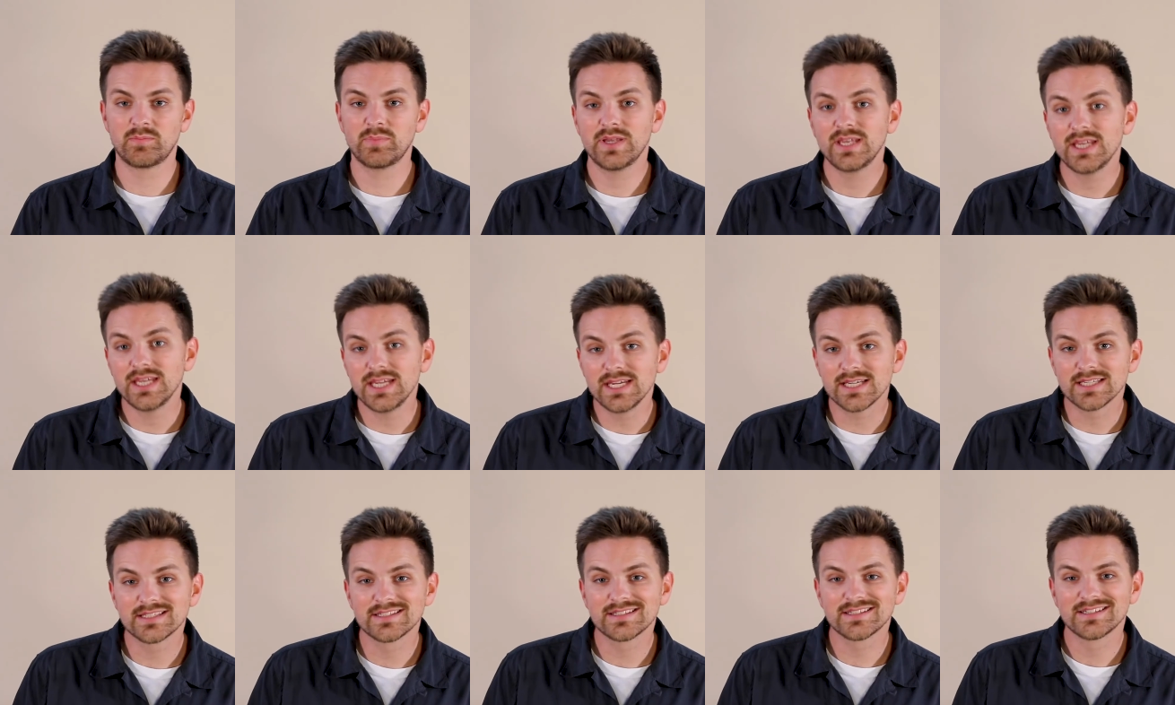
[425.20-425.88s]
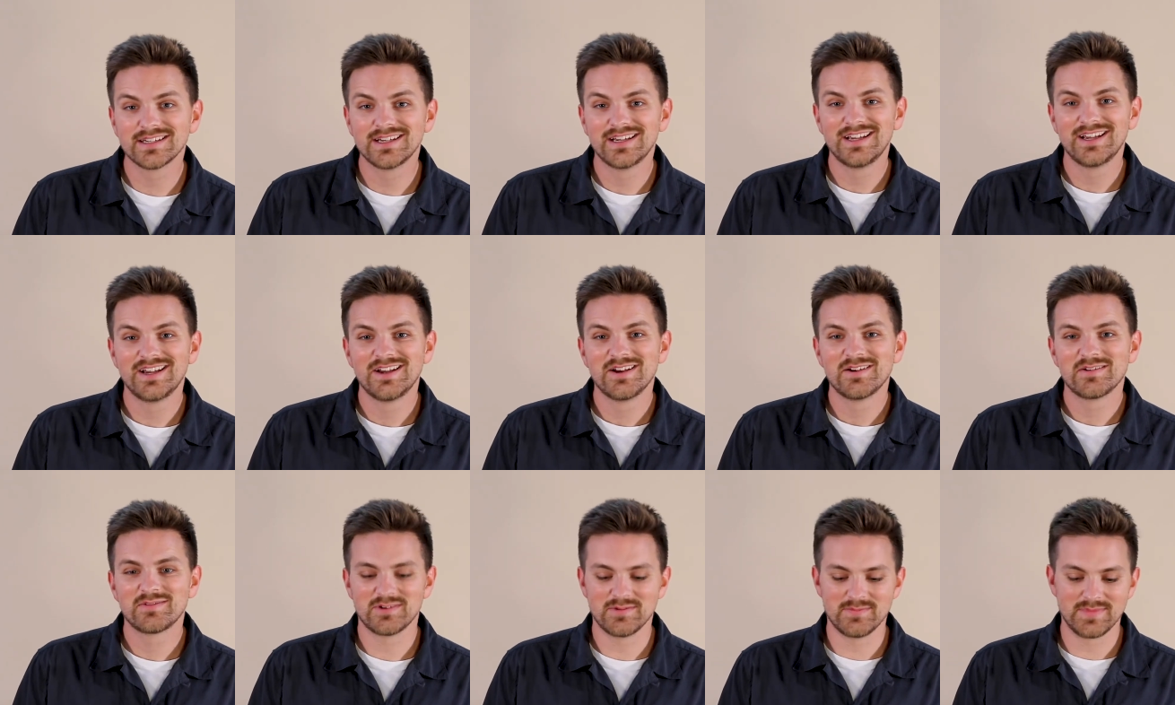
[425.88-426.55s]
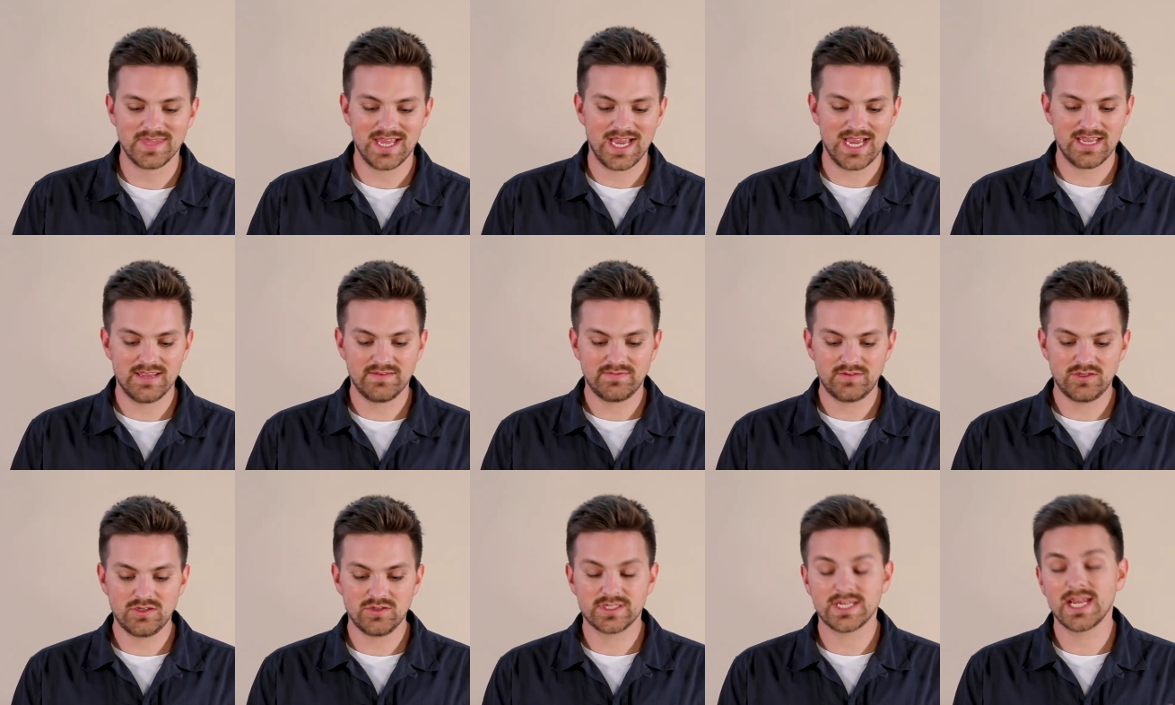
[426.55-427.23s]
peace from that,
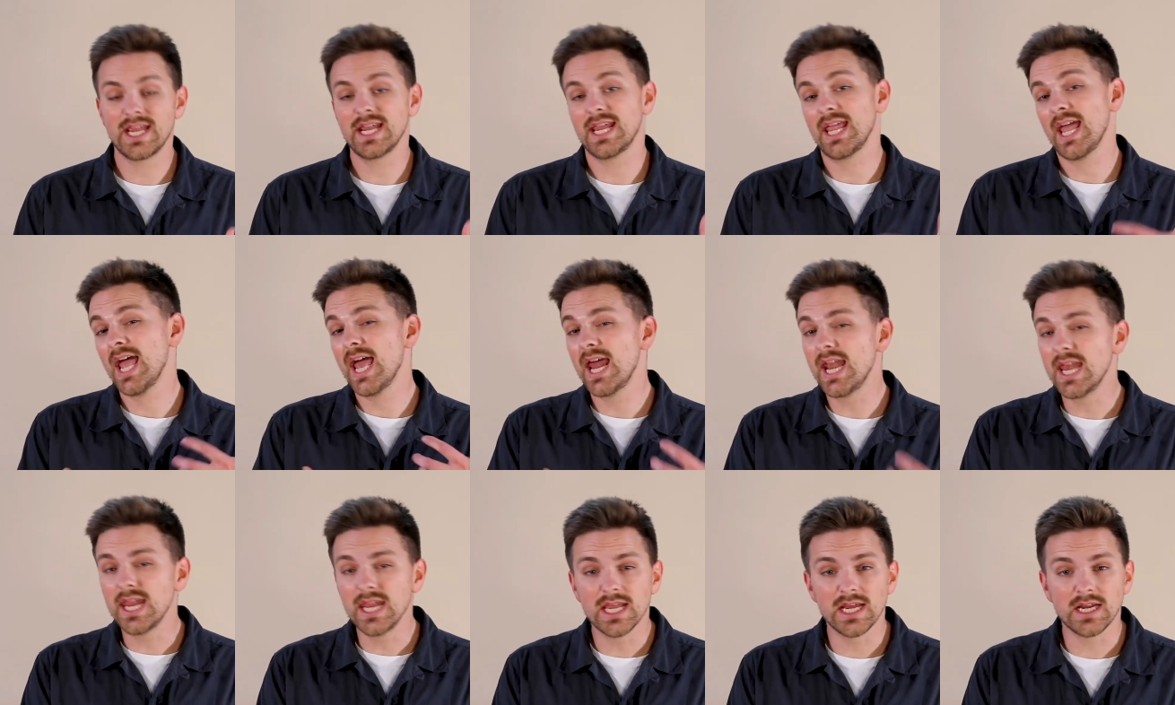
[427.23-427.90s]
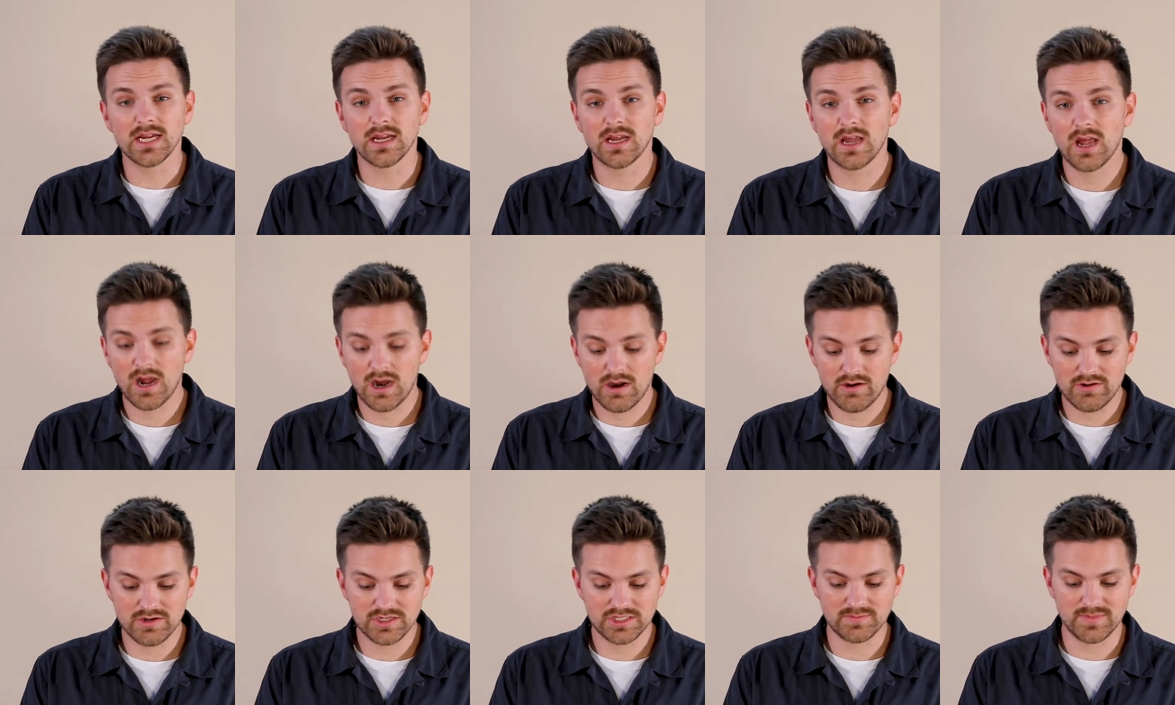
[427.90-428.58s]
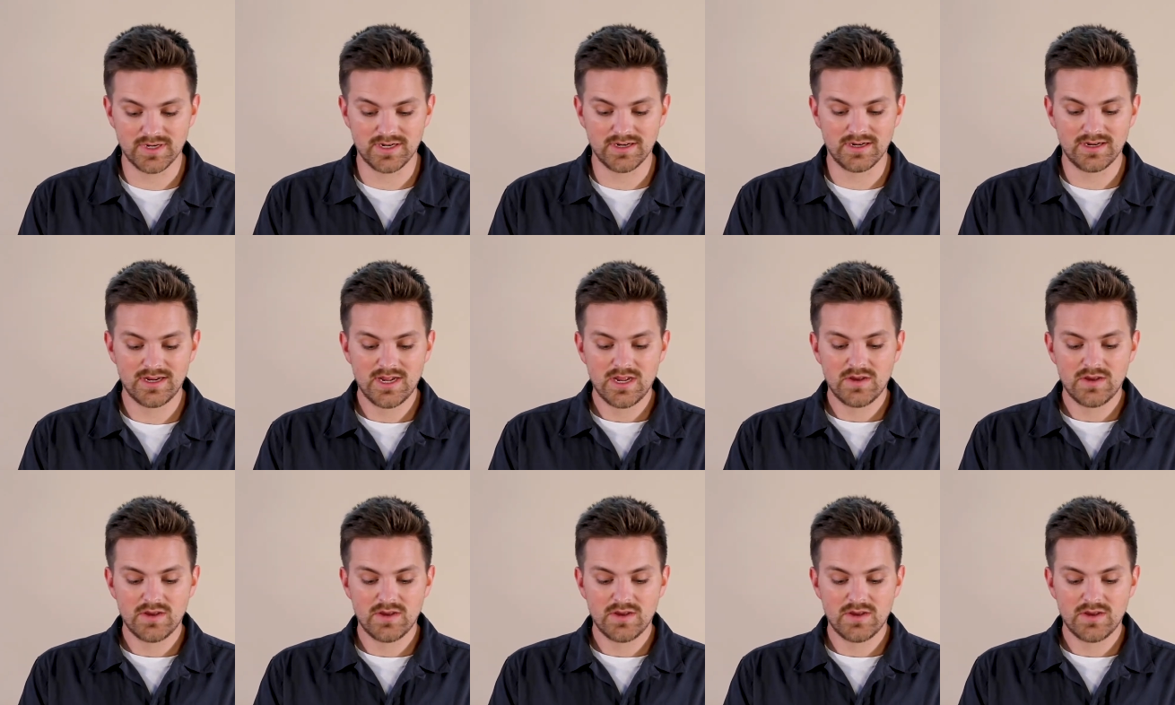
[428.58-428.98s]
if you take any encouragement